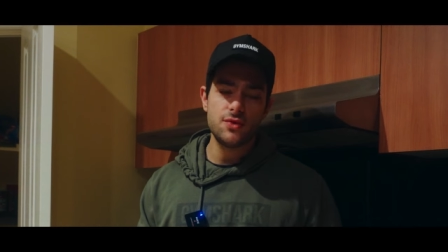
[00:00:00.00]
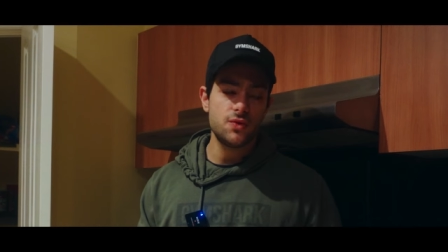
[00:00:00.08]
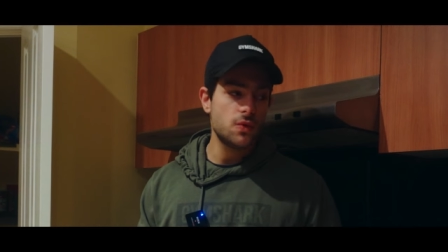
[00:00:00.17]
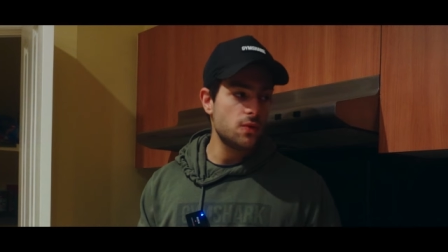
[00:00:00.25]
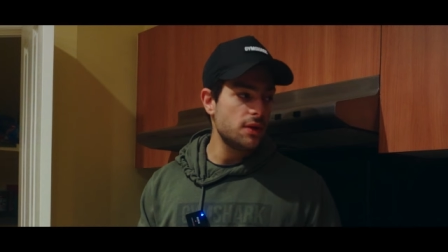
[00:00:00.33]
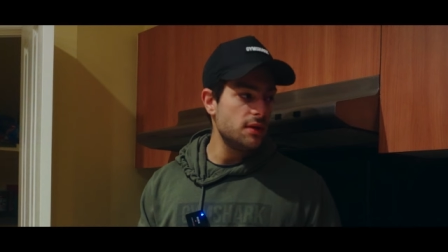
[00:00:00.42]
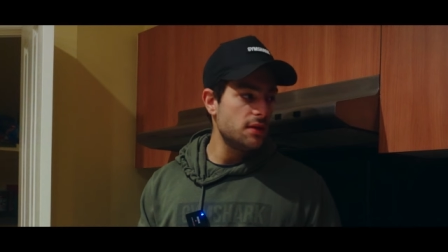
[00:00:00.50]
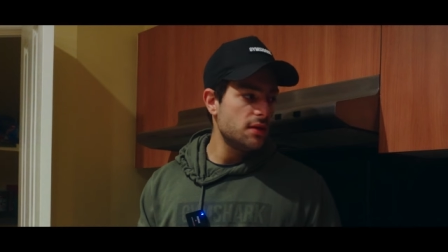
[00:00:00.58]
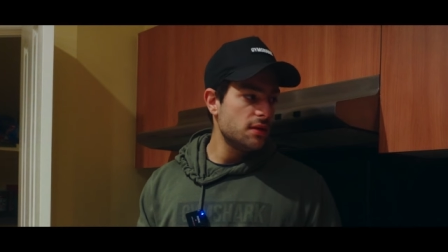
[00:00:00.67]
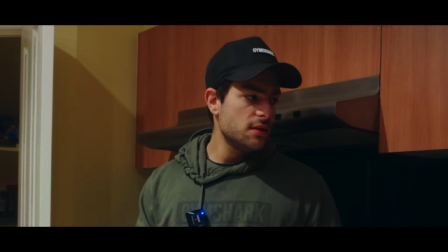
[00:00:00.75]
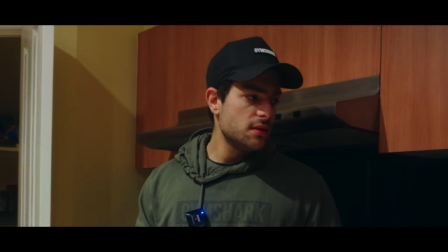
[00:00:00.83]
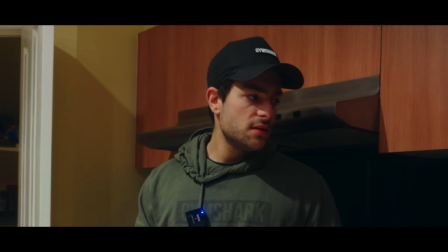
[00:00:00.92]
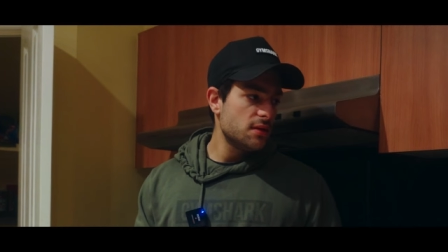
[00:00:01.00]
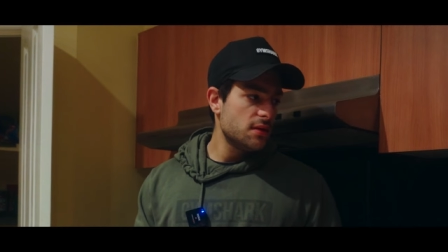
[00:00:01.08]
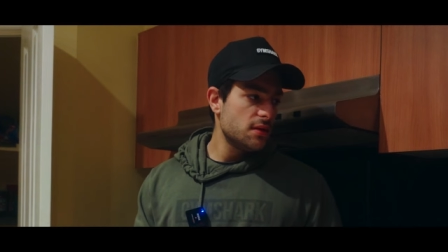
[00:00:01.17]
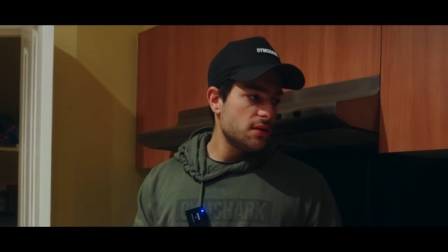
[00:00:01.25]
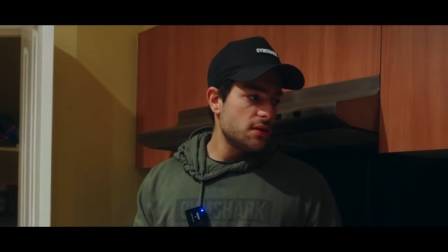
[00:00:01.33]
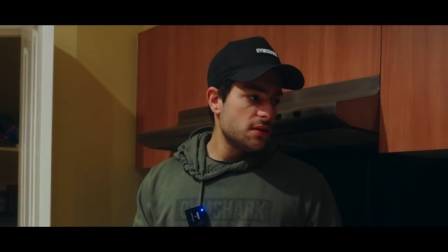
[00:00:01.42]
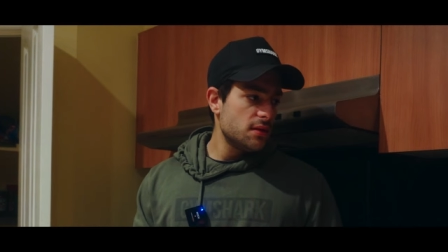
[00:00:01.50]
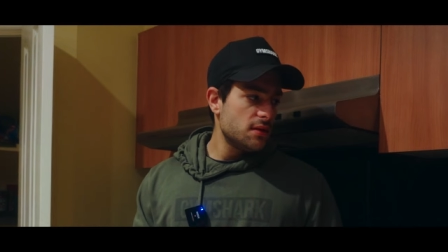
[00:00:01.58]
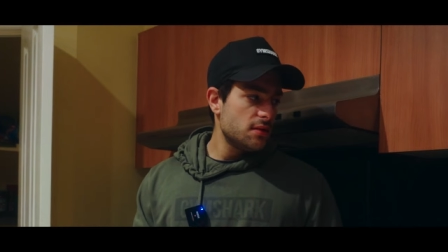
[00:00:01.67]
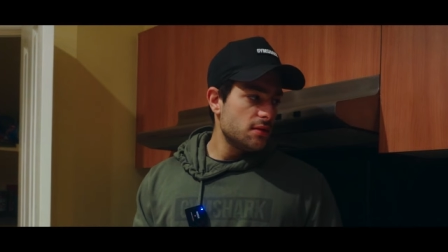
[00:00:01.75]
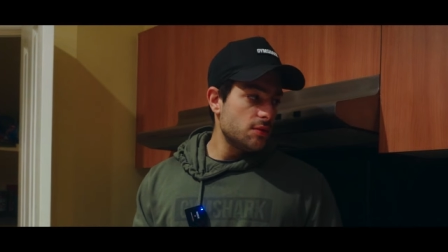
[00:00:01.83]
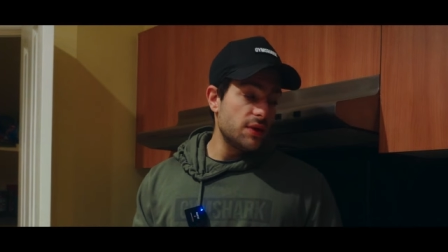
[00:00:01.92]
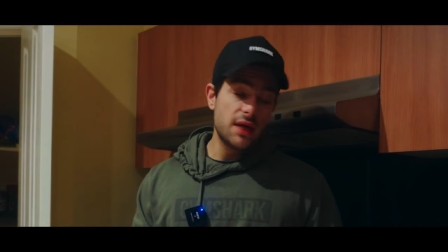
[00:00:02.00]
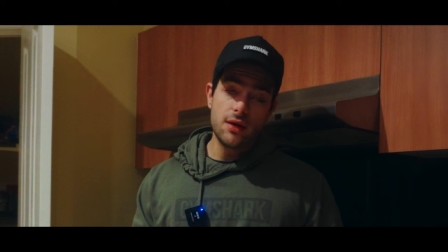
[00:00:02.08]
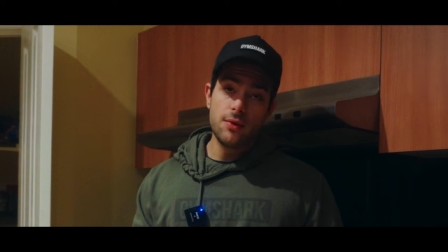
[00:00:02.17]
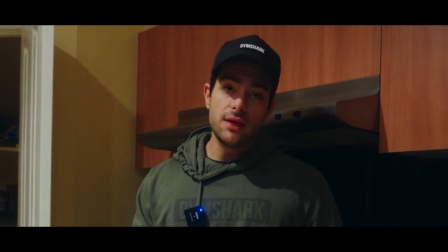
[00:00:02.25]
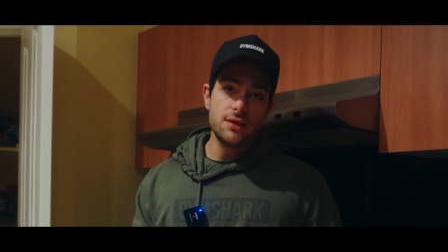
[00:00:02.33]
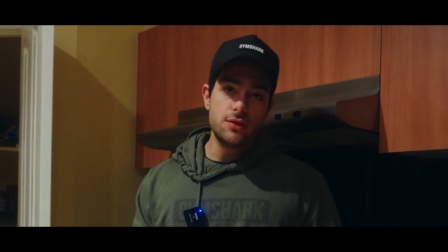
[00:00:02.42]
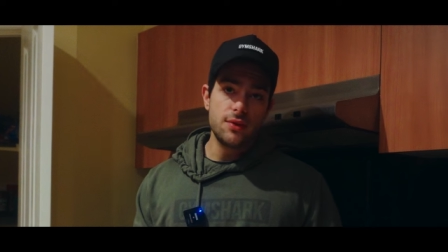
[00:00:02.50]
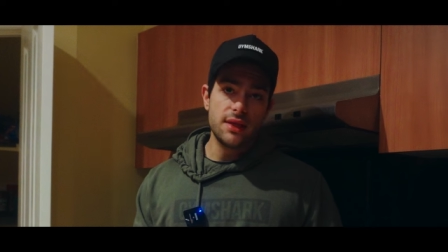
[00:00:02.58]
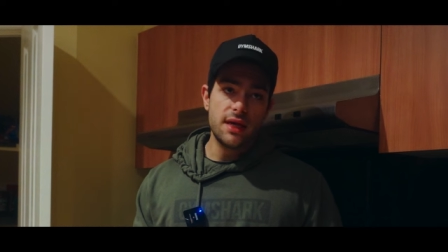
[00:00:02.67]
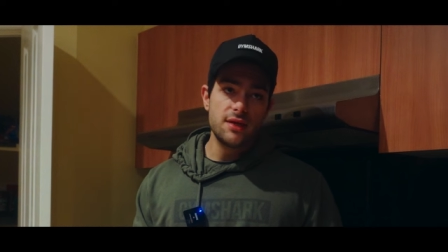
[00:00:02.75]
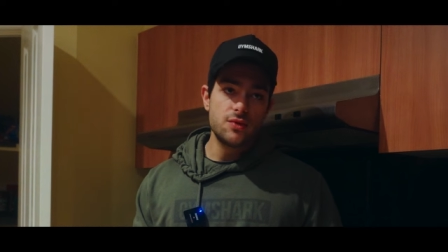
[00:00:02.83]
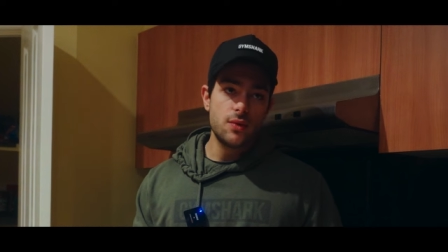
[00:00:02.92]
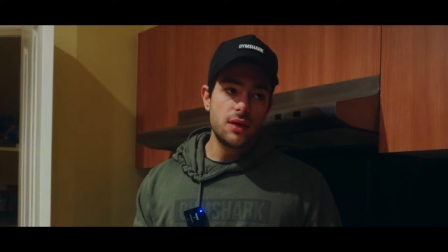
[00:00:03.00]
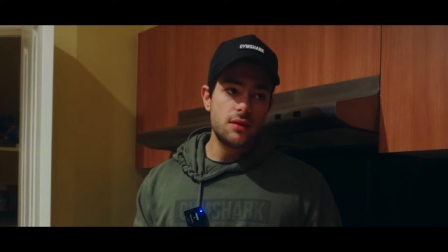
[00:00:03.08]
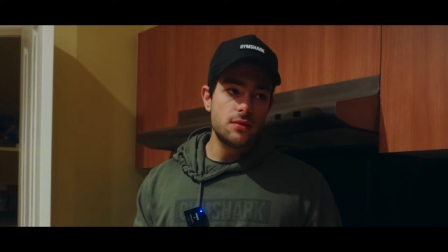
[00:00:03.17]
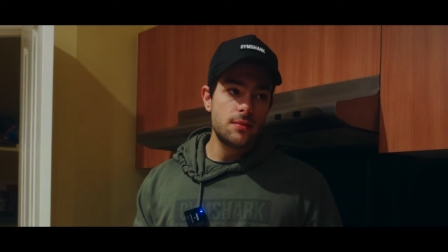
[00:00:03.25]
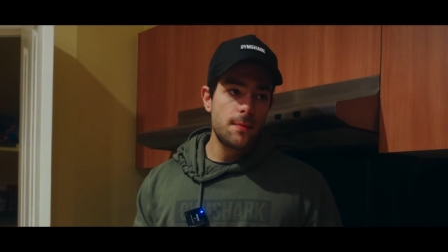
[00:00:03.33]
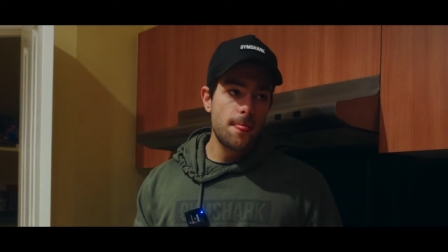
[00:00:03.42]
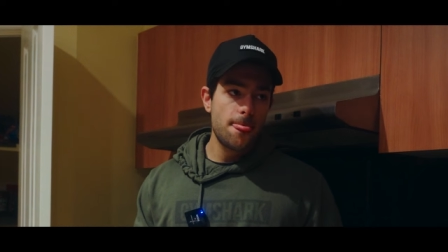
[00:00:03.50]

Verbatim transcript: story want to get around to doing that as well.